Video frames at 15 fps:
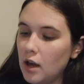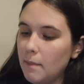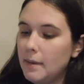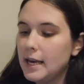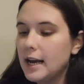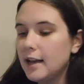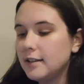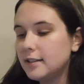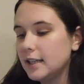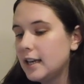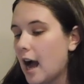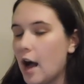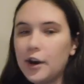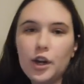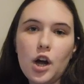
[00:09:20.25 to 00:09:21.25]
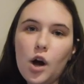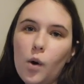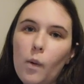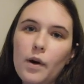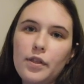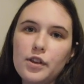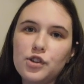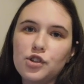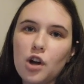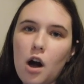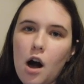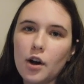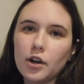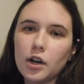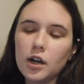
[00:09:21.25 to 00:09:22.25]
because gotta go with his
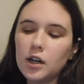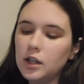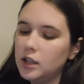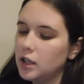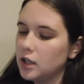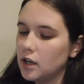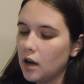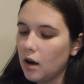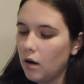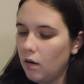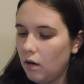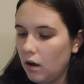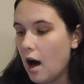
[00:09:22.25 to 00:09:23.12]
daughter, you know?